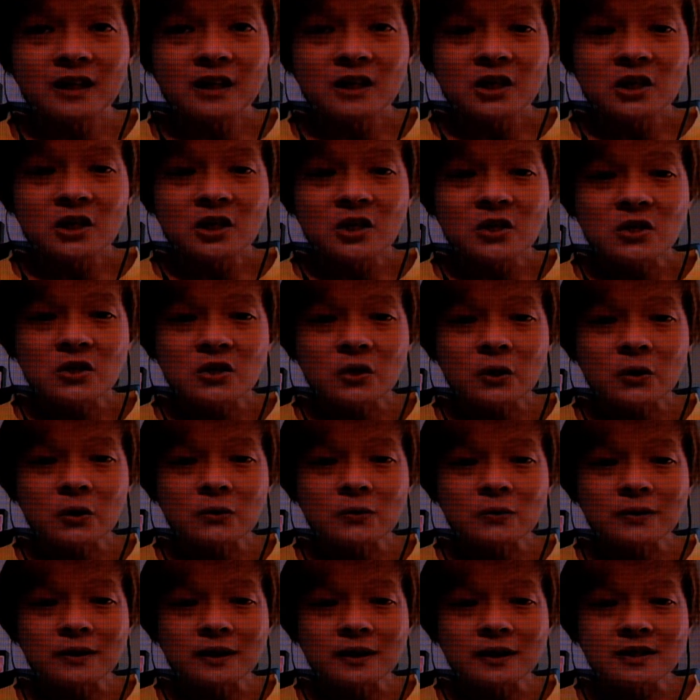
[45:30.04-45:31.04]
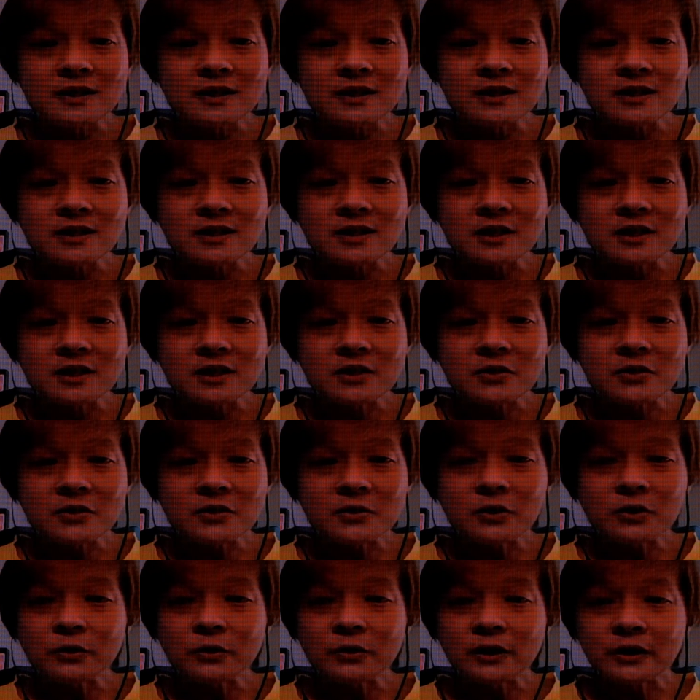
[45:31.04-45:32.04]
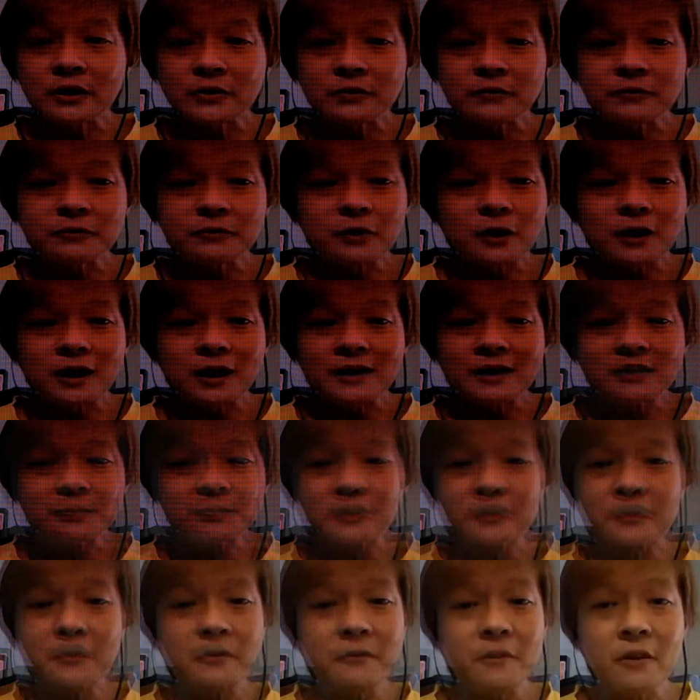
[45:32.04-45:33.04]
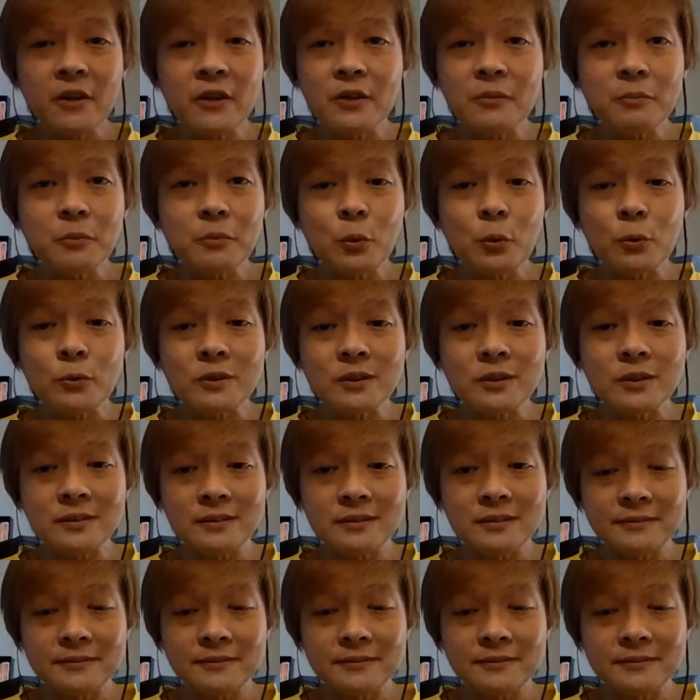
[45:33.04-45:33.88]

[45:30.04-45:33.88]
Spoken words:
So international connection for us becomes very important.